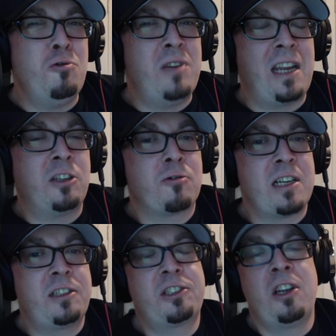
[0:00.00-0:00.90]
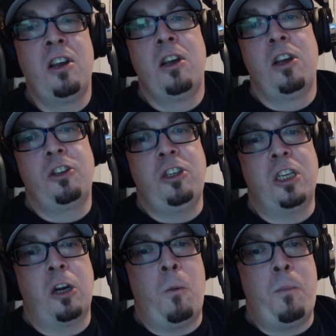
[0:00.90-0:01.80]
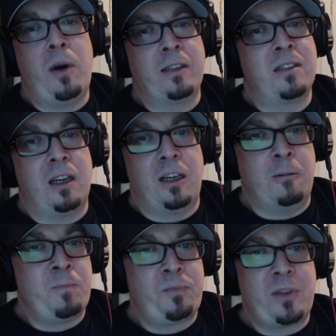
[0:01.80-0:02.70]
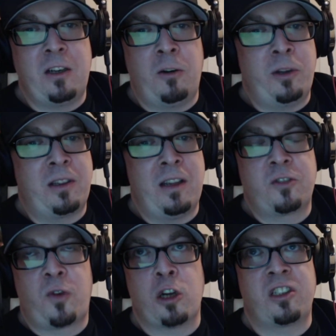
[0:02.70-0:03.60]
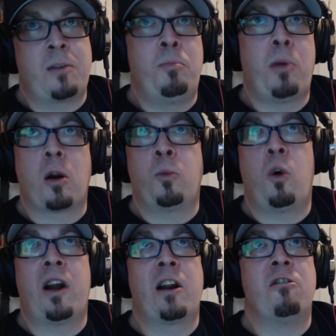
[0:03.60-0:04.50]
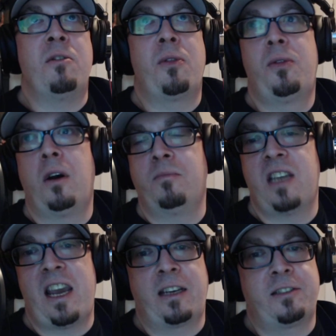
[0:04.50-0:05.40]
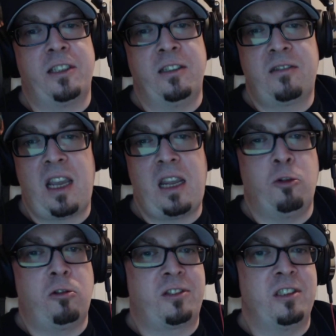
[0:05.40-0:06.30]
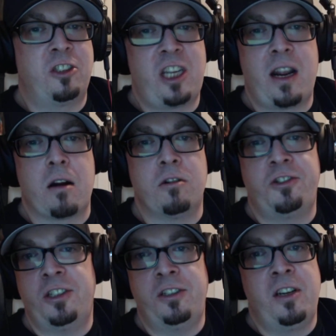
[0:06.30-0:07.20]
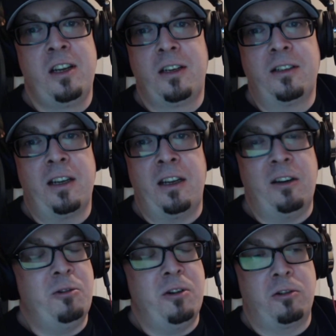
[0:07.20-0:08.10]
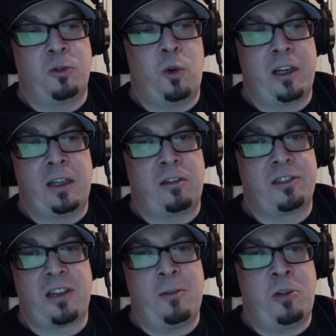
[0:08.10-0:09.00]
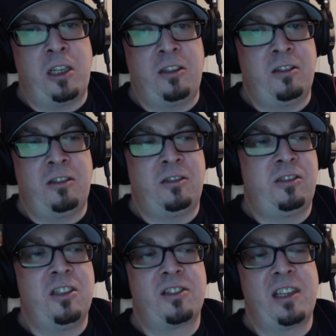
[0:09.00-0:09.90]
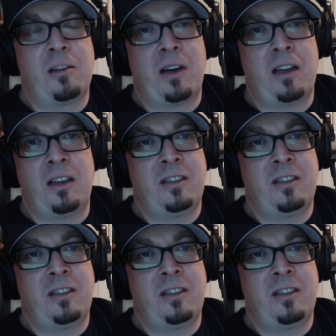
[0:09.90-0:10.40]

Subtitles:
dangerous, but, with, as far as like barbed wire and thumbtacks and tables and chairs and who knows what else. I mean, you just think about,